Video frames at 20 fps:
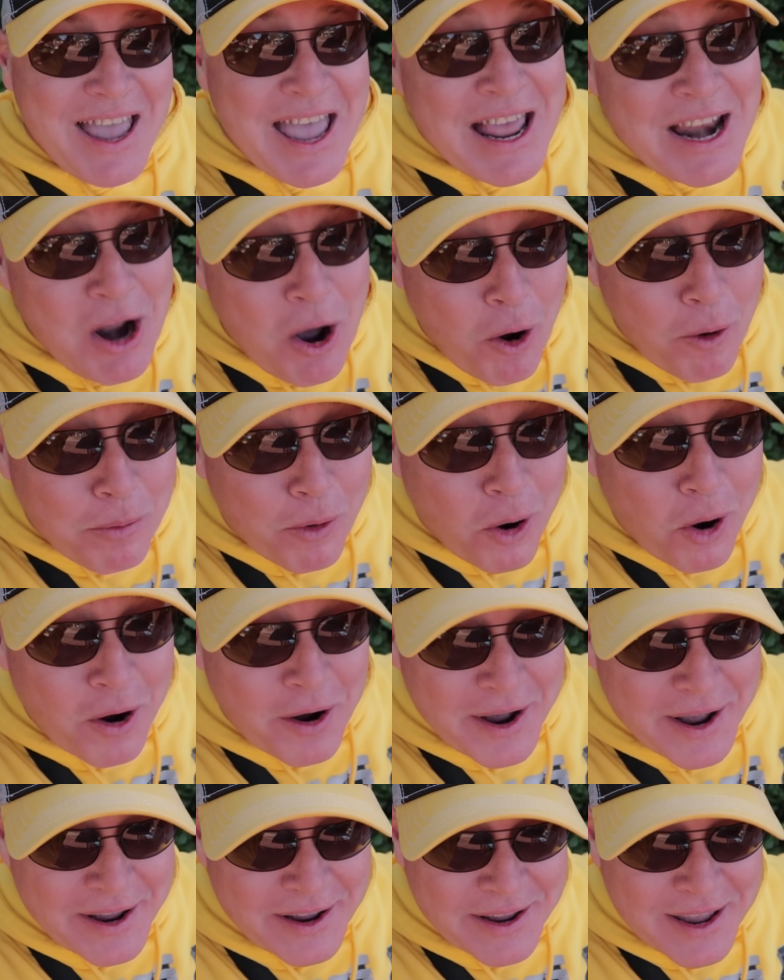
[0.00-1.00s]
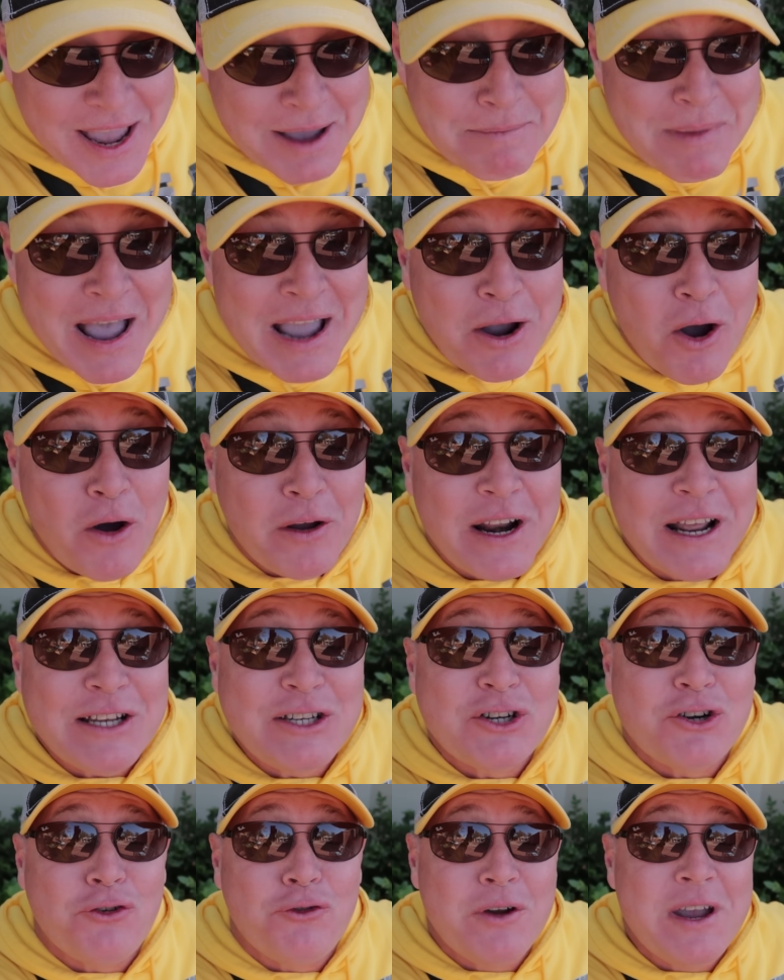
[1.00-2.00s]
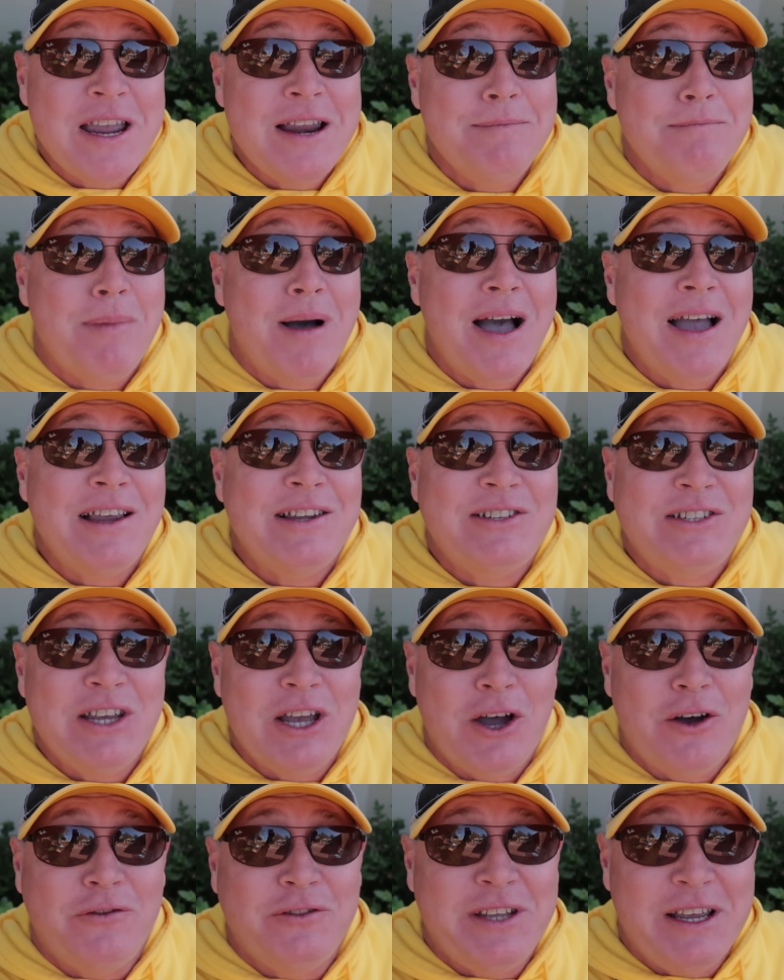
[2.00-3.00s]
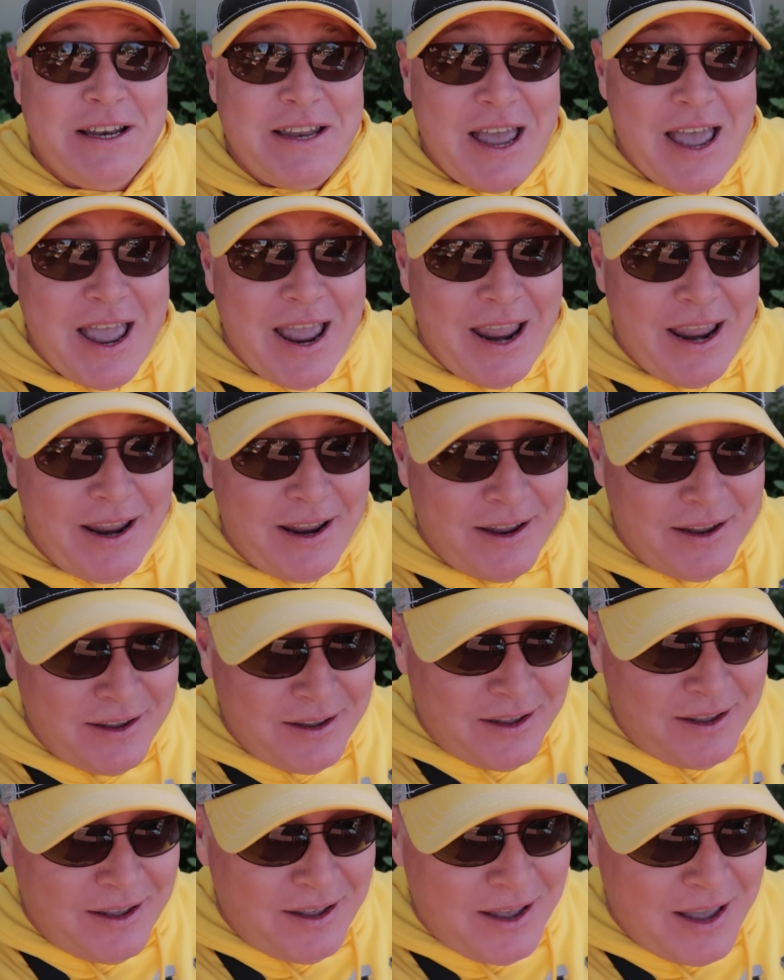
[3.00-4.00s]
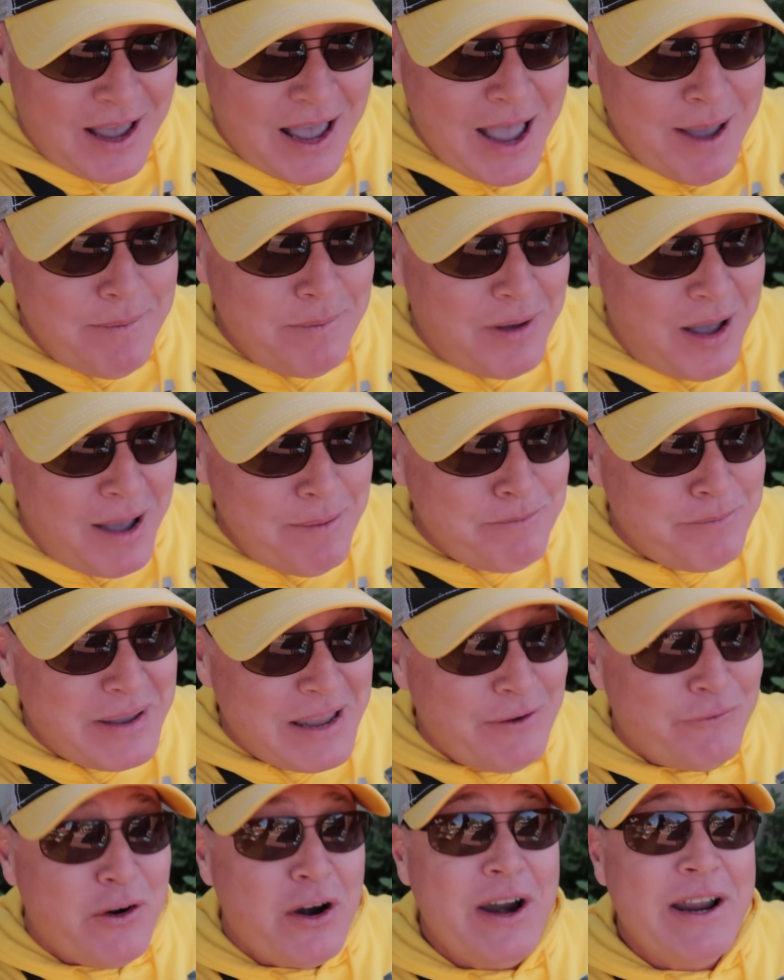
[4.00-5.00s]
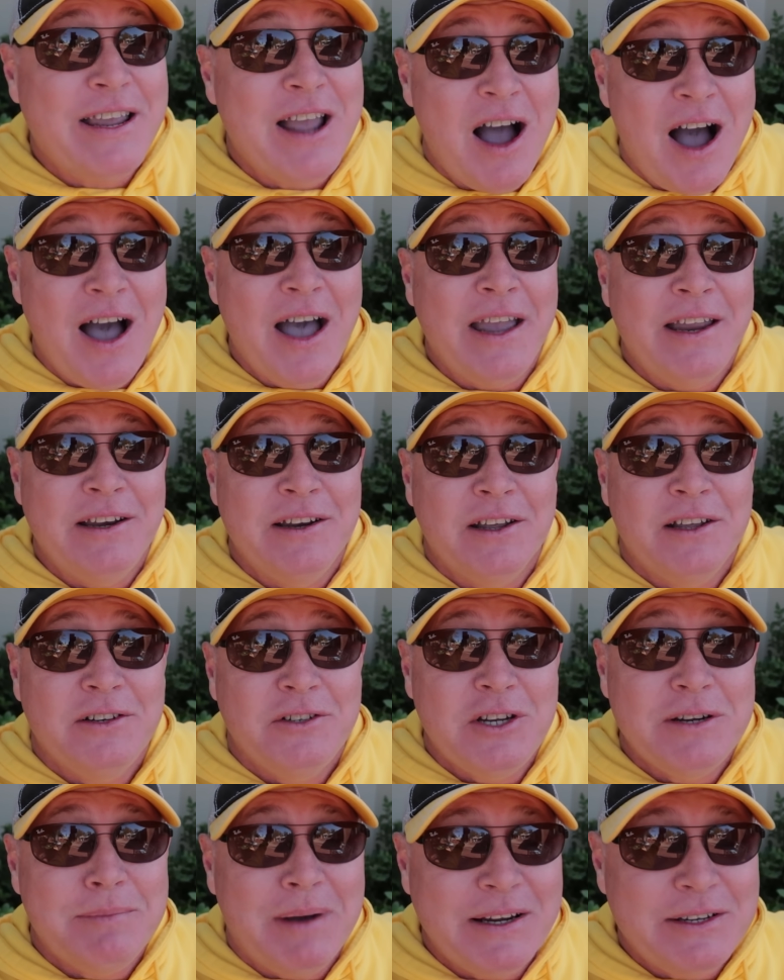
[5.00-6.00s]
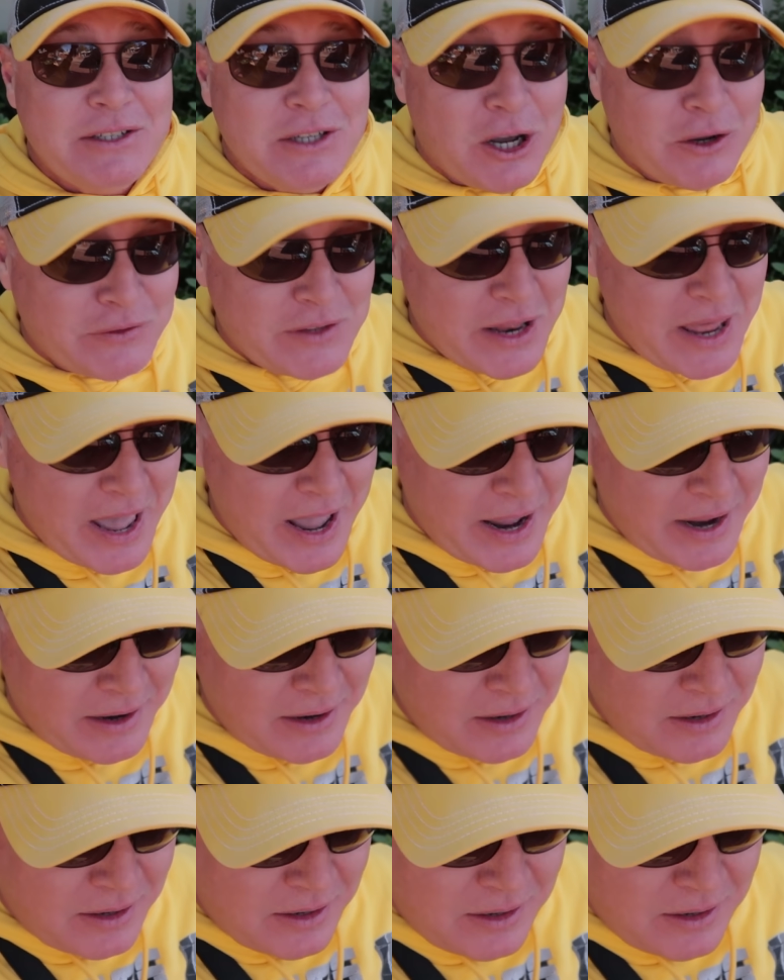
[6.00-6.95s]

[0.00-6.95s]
And oh boy, am I going to treat myself today. I'm, I'm being very kind to myself today.